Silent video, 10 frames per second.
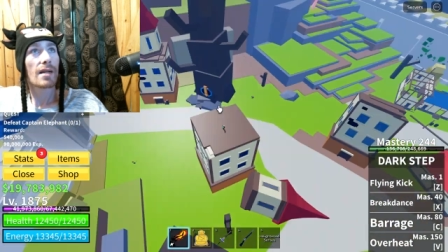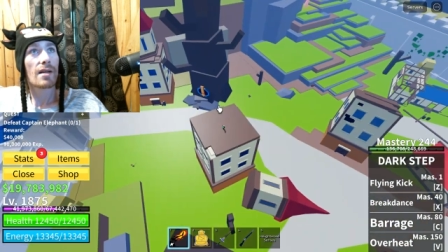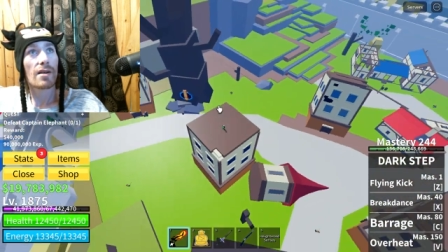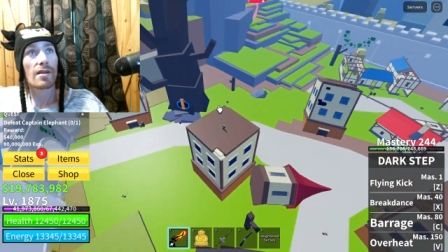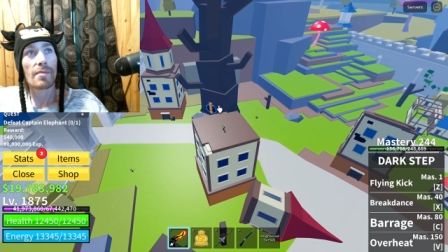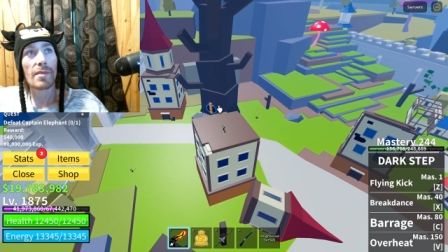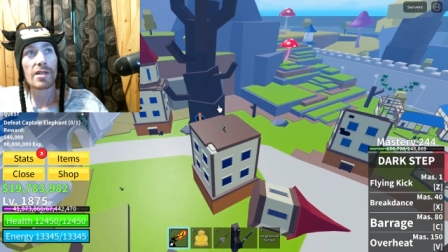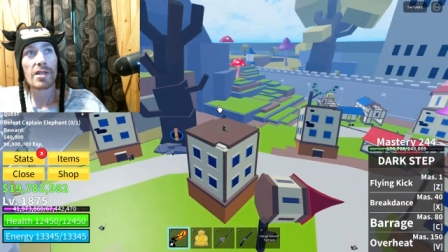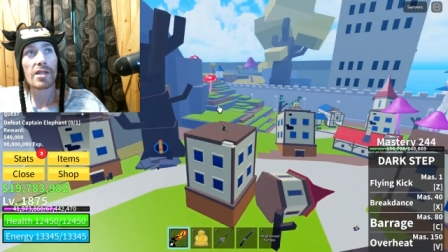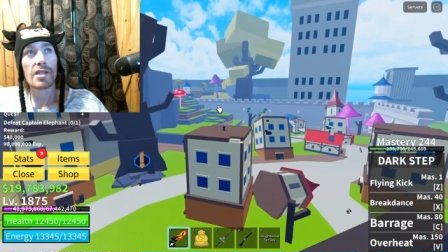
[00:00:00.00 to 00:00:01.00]
caught up.
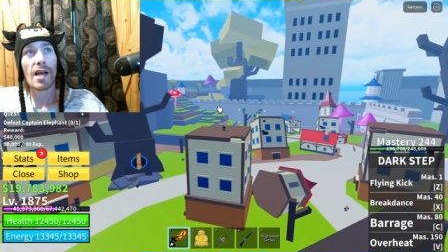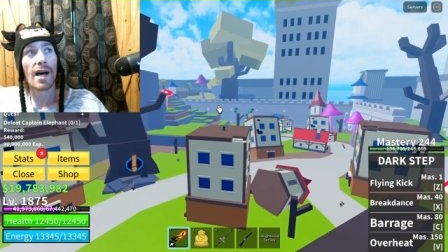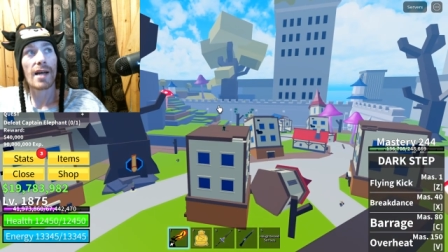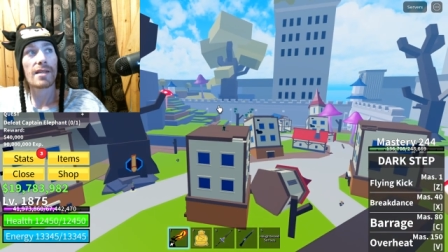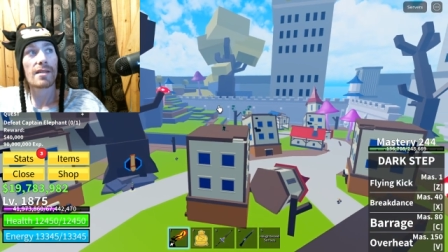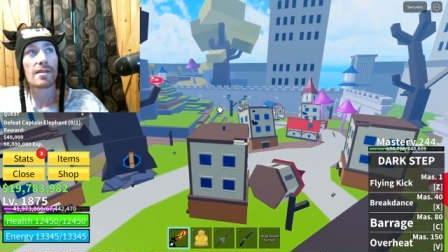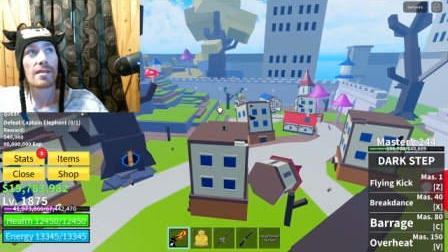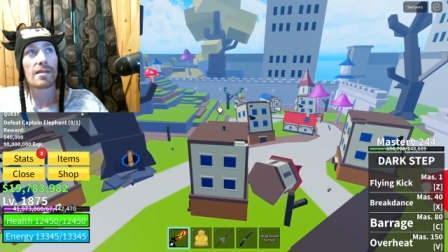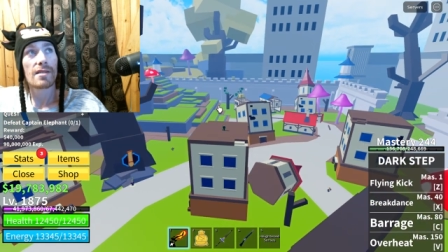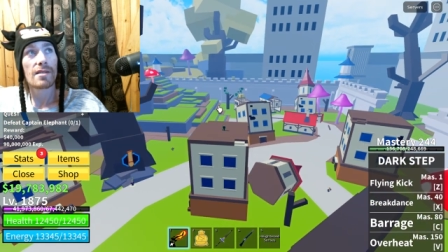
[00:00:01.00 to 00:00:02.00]
There's just not.
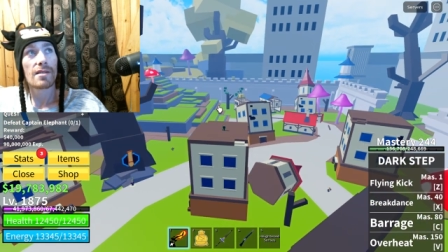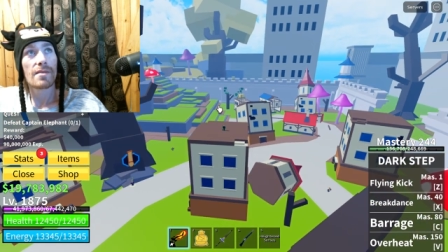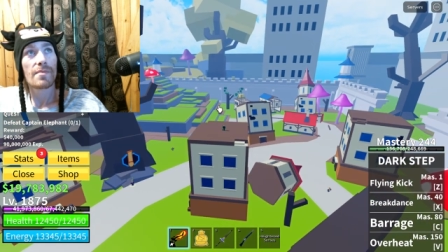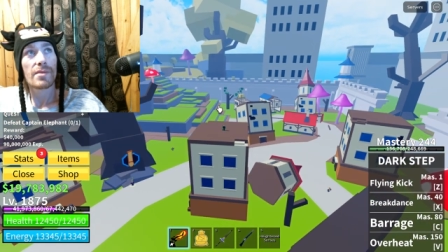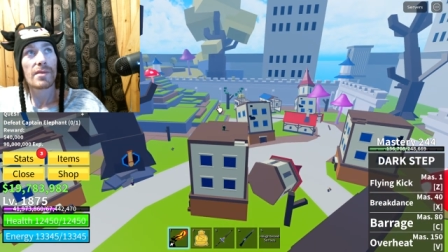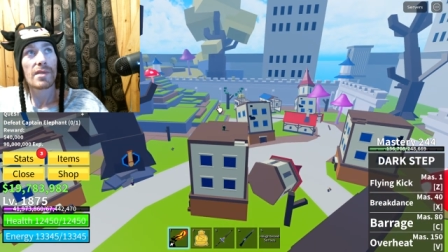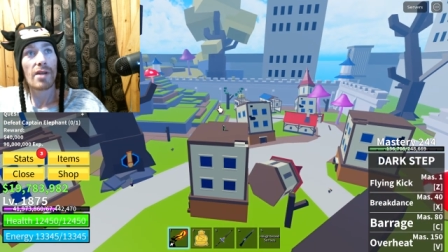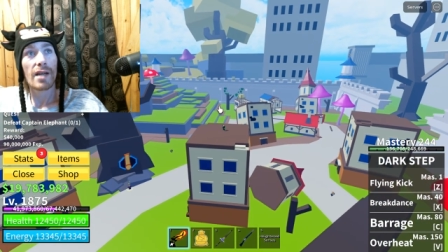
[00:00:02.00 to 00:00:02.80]
So